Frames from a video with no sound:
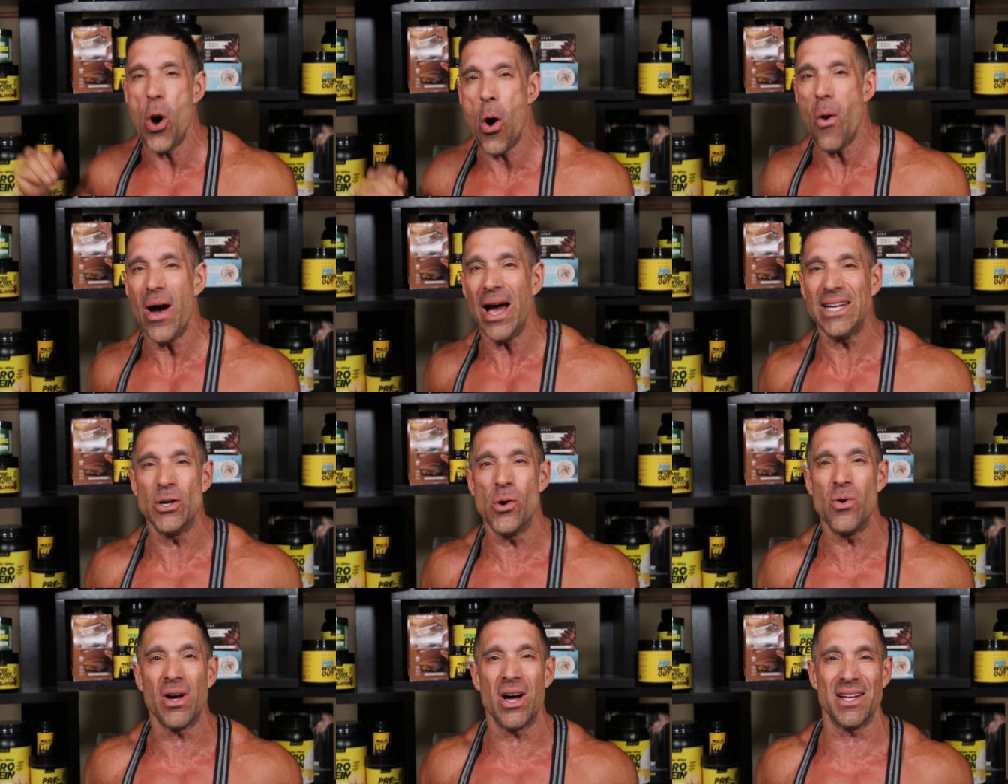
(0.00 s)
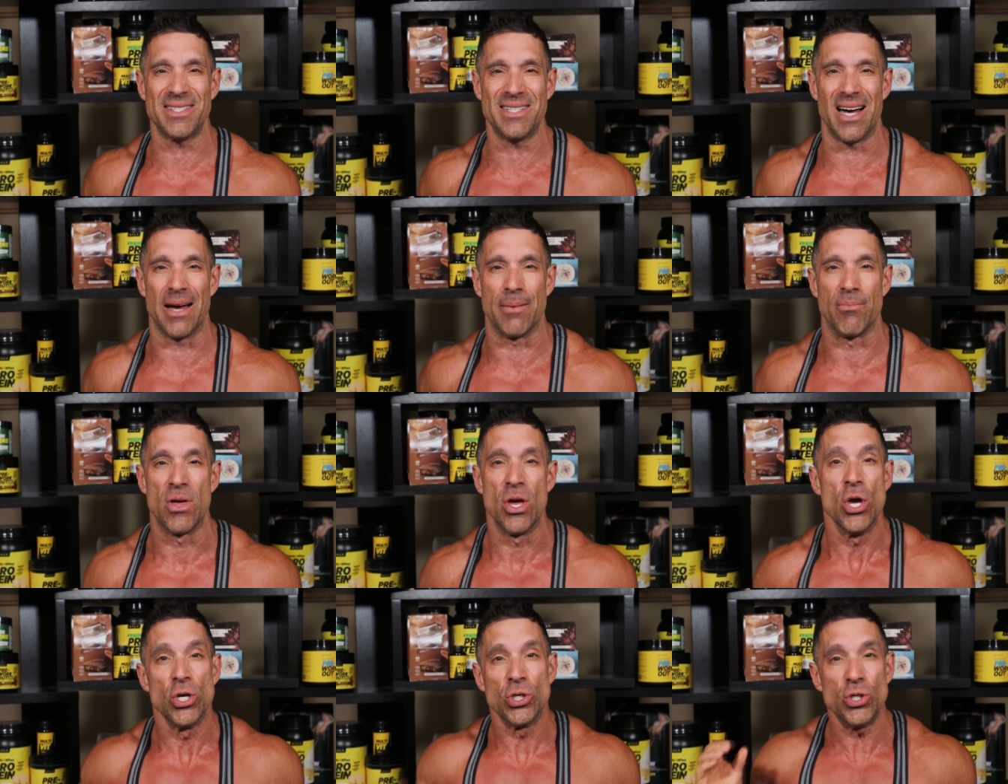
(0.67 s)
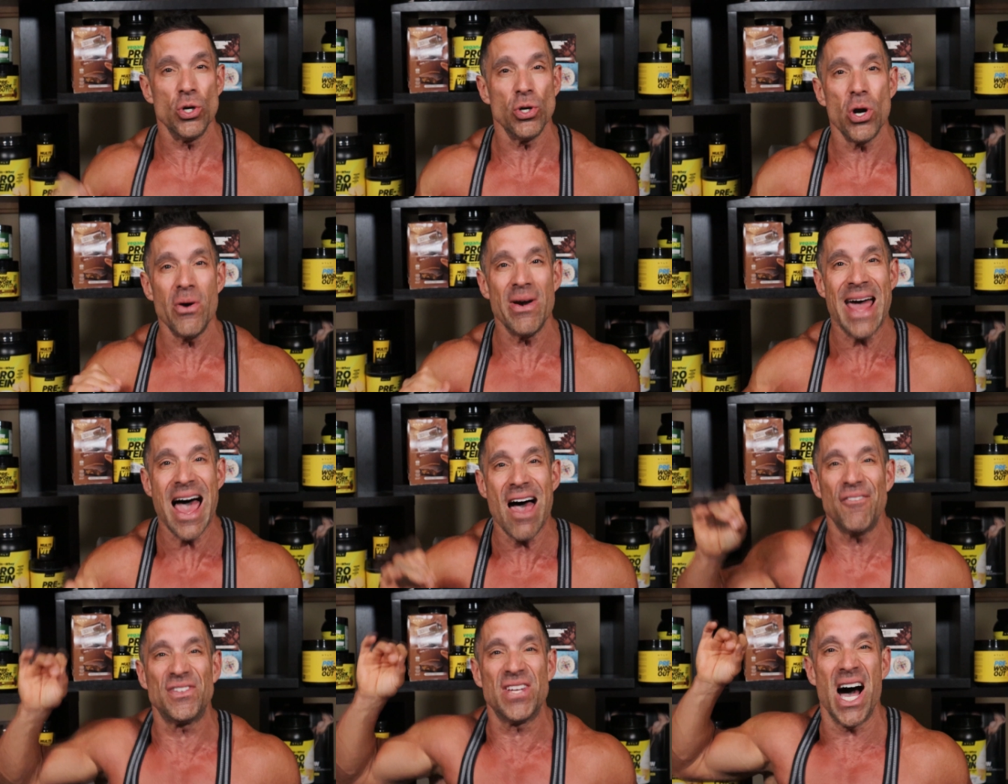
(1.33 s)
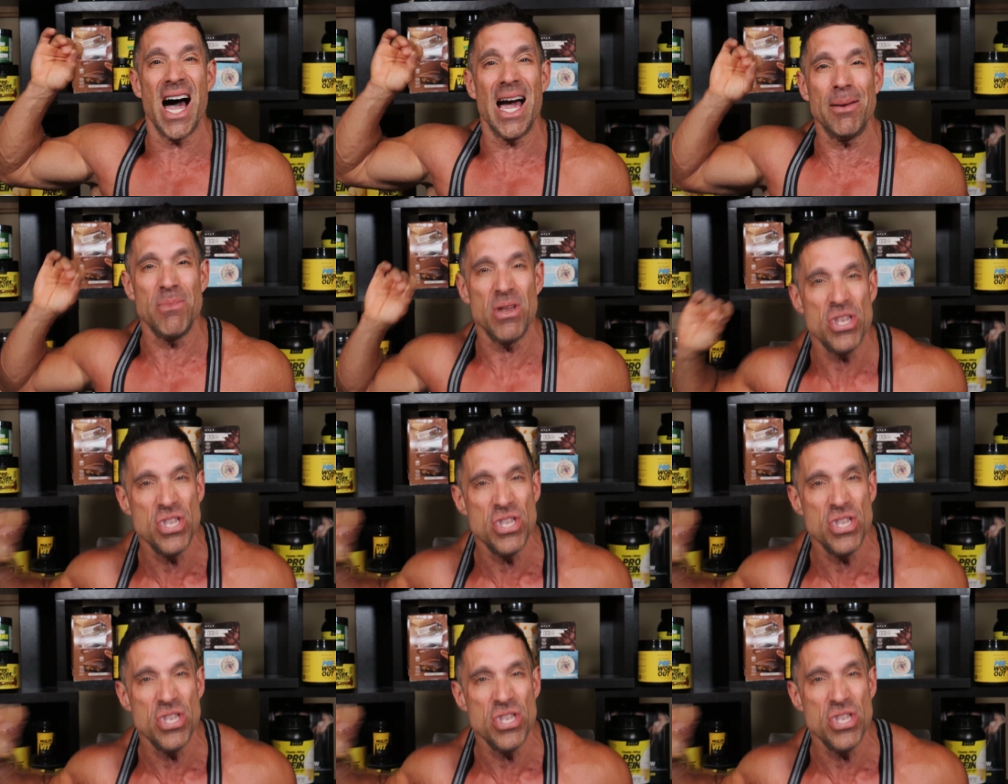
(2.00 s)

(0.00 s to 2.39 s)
no, I don't got time. You don't have time